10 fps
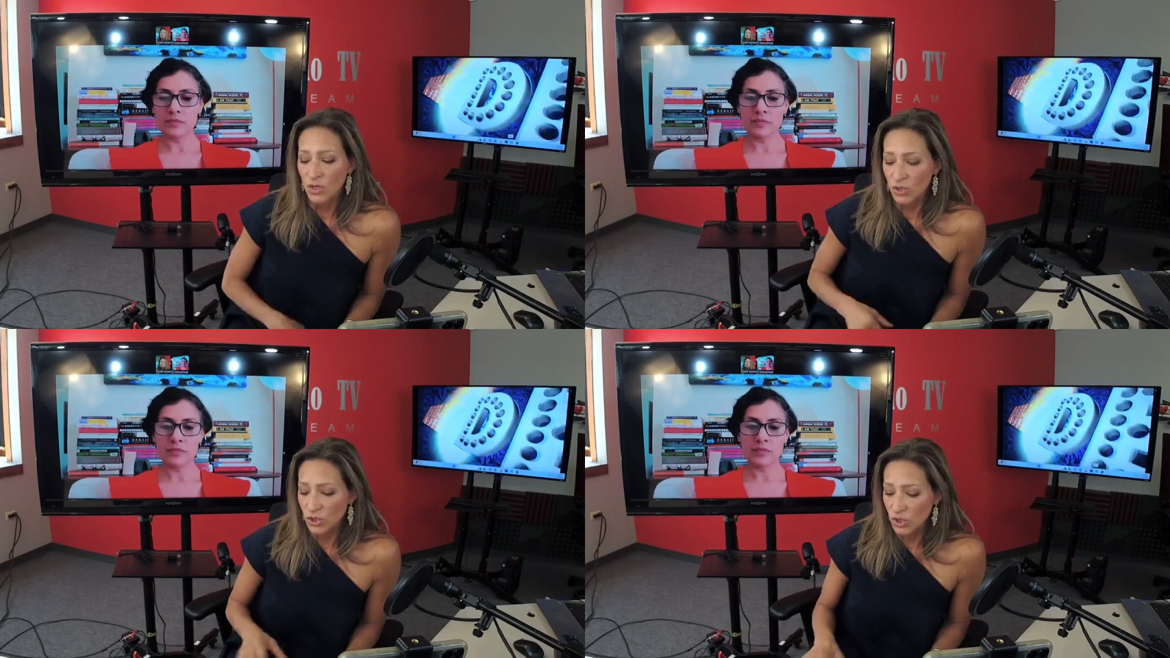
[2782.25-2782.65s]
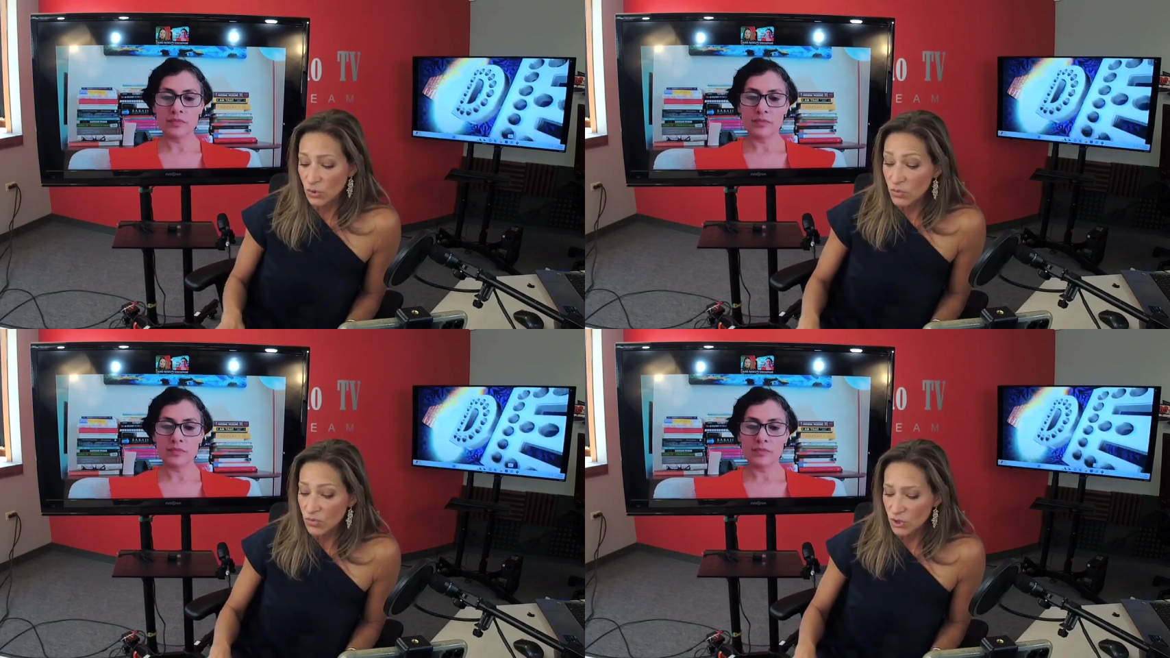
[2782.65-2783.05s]
Speaker 1: do
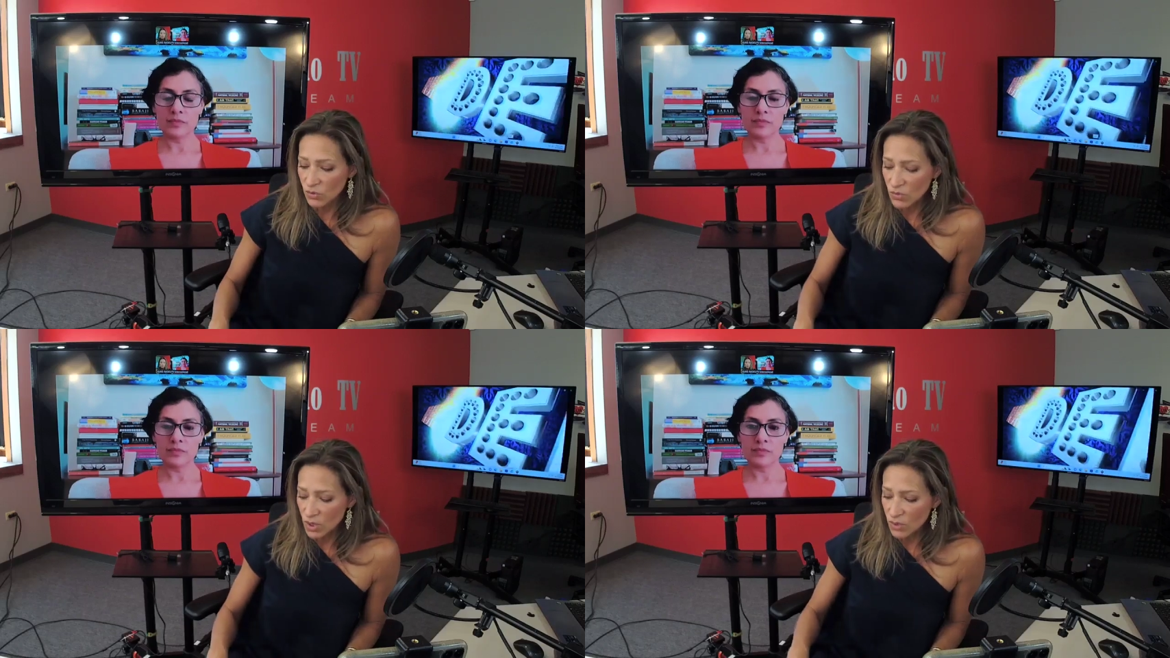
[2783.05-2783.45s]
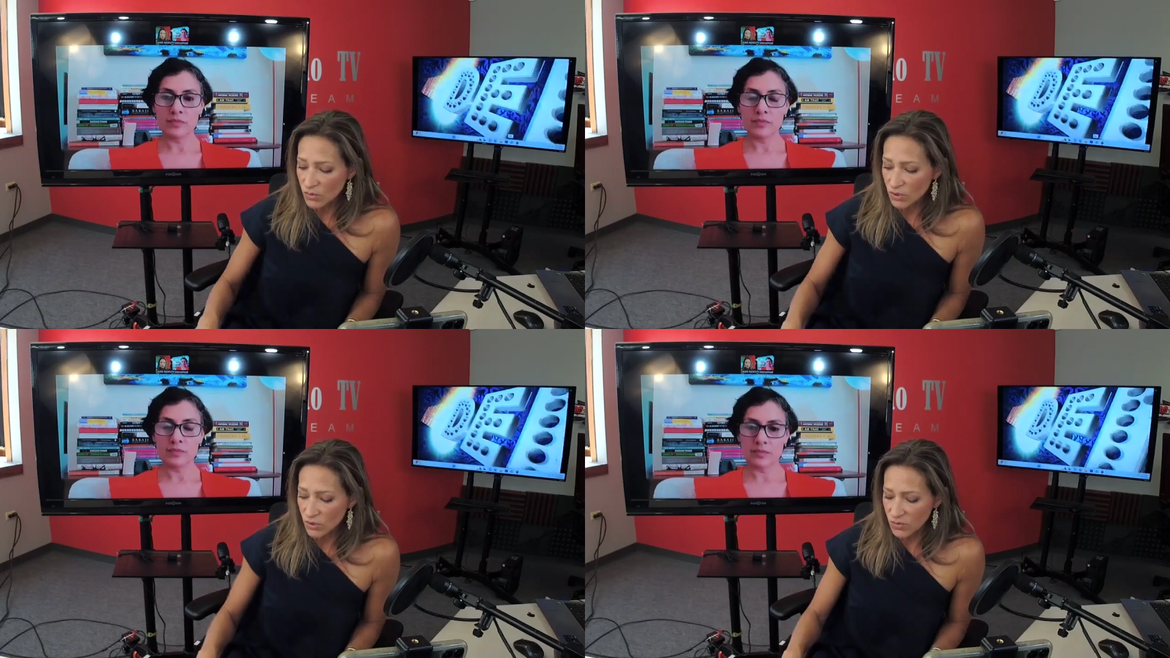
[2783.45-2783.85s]
you do you know
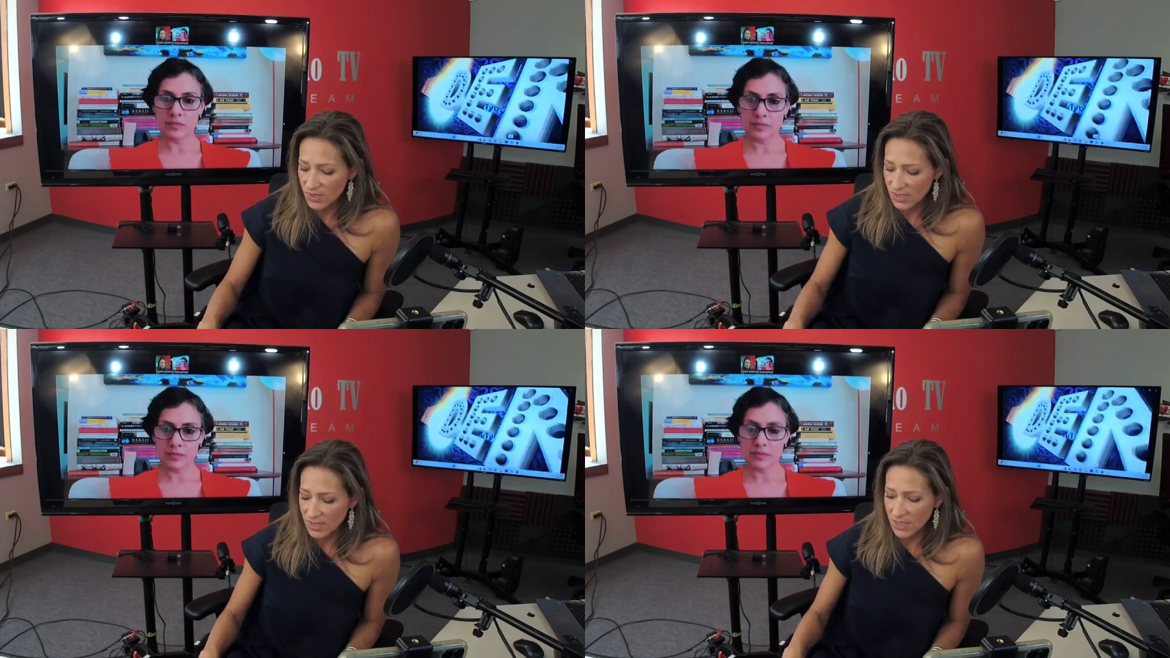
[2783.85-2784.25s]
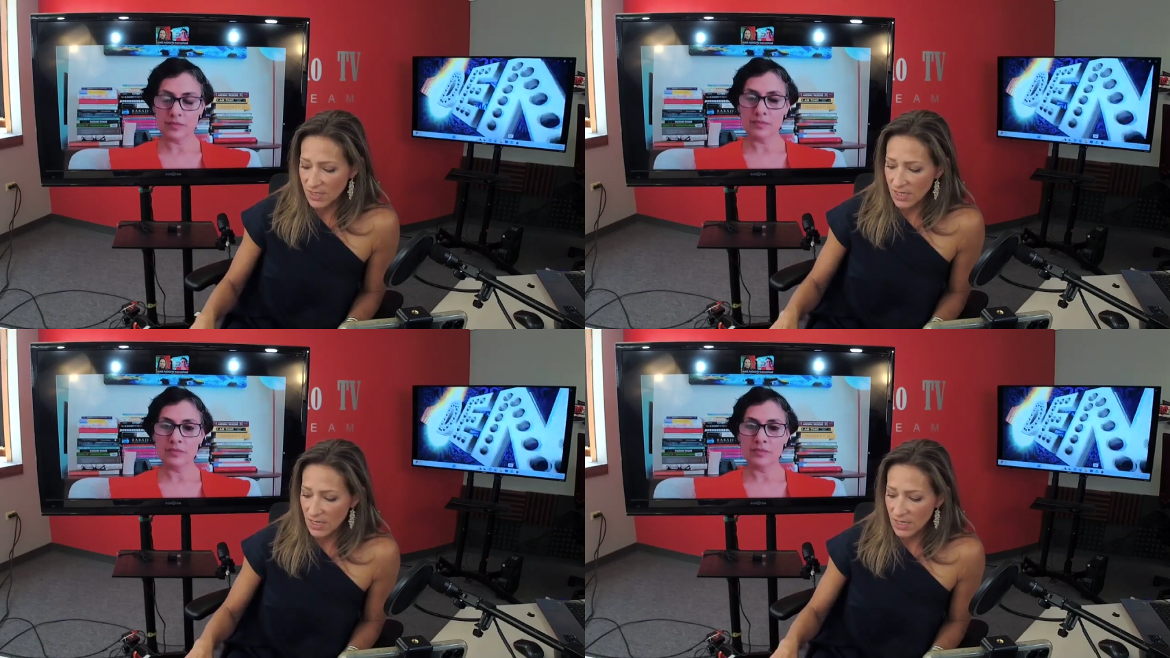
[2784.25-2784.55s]
do you see